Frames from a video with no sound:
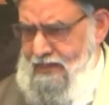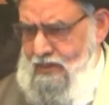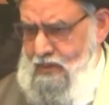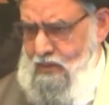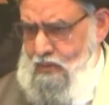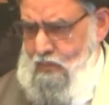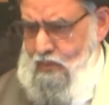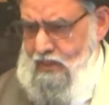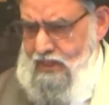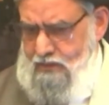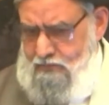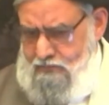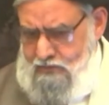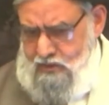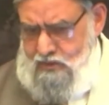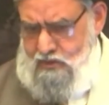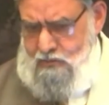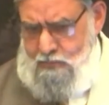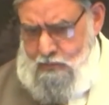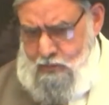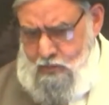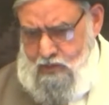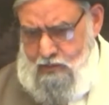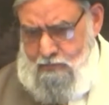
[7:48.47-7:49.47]
We have
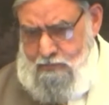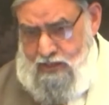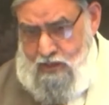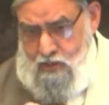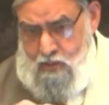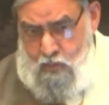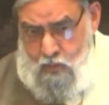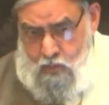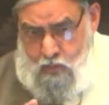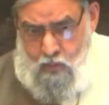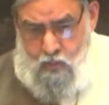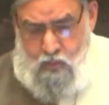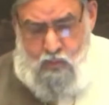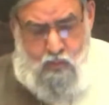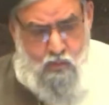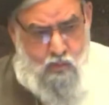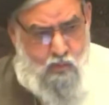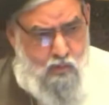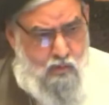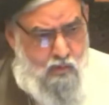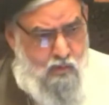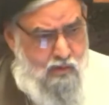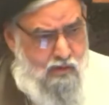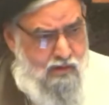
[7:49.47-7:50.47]
dispute about who,
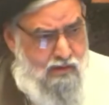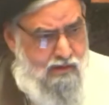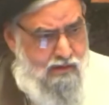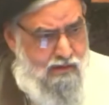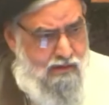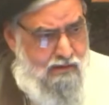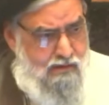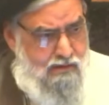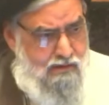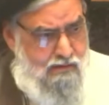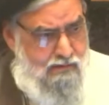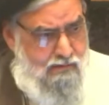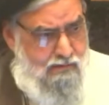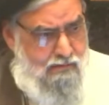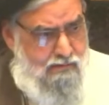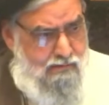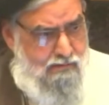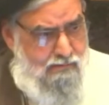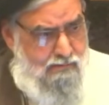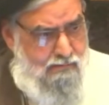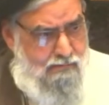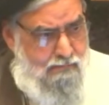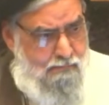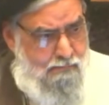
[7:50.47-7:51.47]

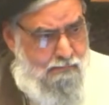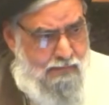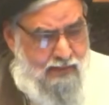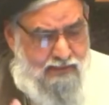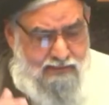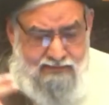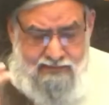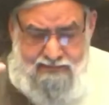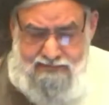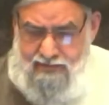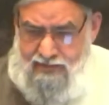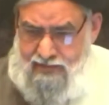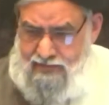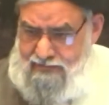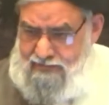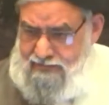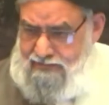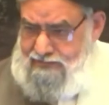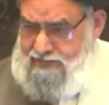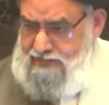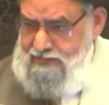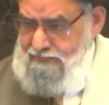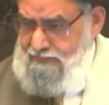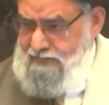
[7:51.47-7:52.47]
but this
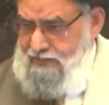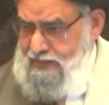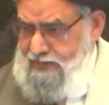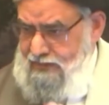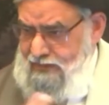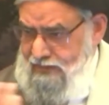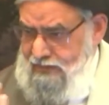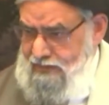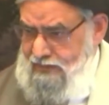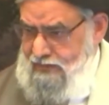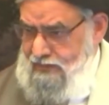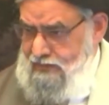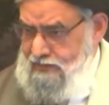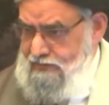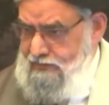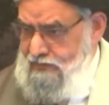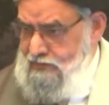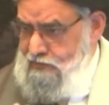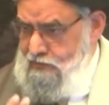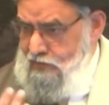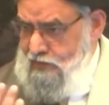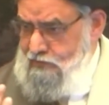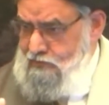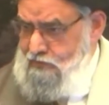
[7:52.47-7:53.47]
hadith is very clear. It
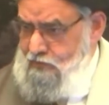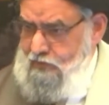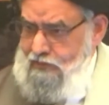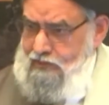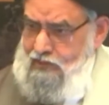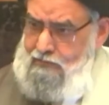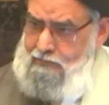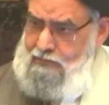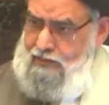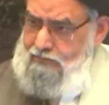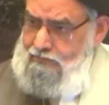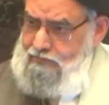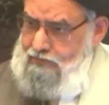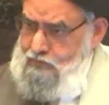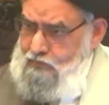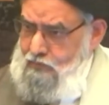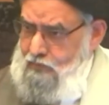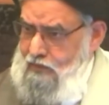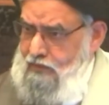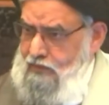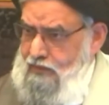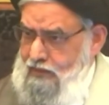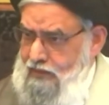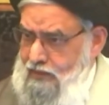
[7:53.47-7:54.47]
is not talking about
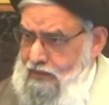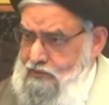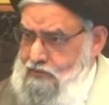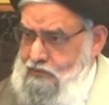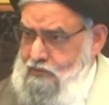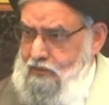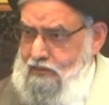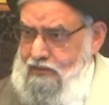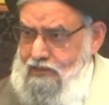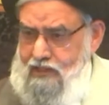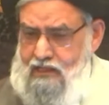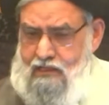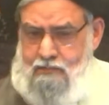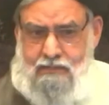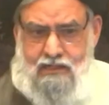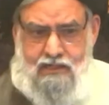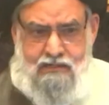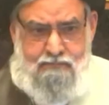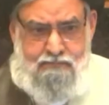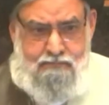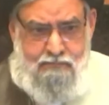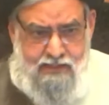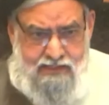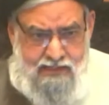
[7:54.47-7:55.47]
Rasulullah. It's talking
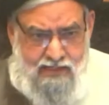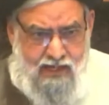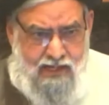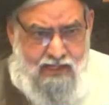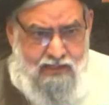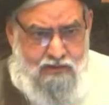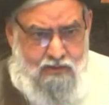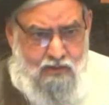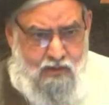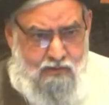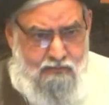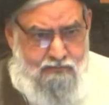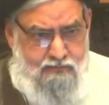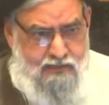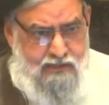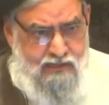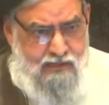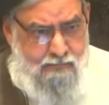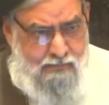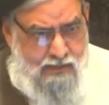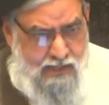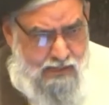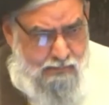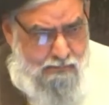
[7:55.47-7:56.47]
about bay'at of the
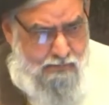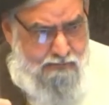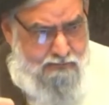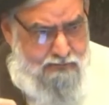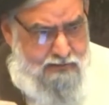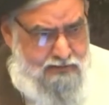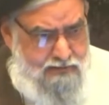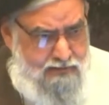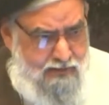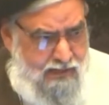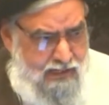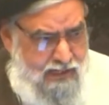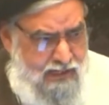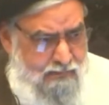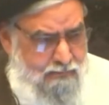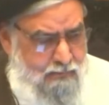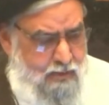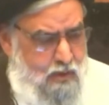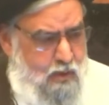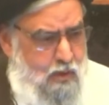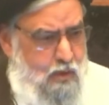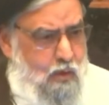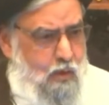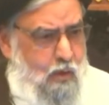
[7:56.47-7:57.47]
Imam of the time
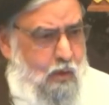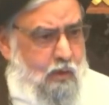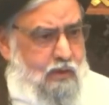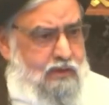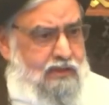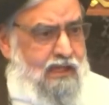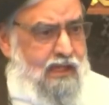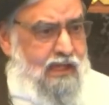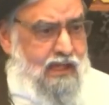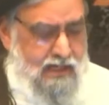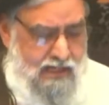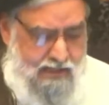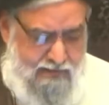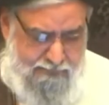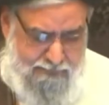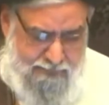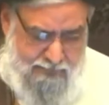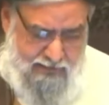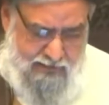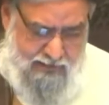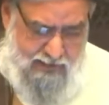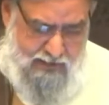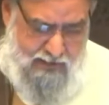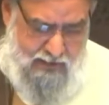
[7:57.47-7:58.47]
or the
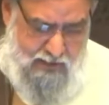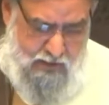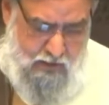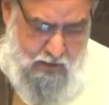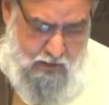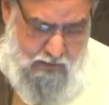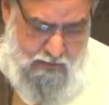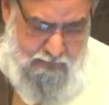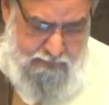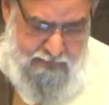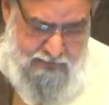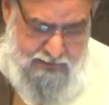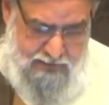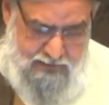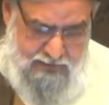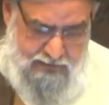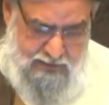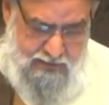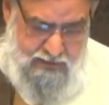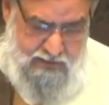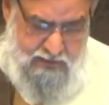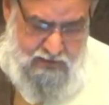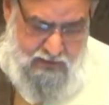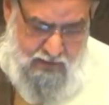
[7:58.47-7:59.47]
Khalifa of the
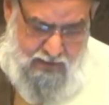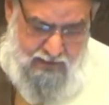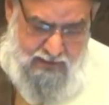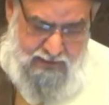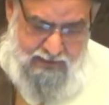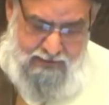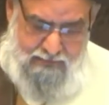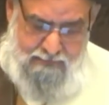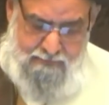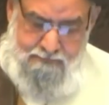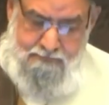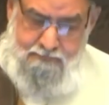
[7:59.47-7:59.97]
time.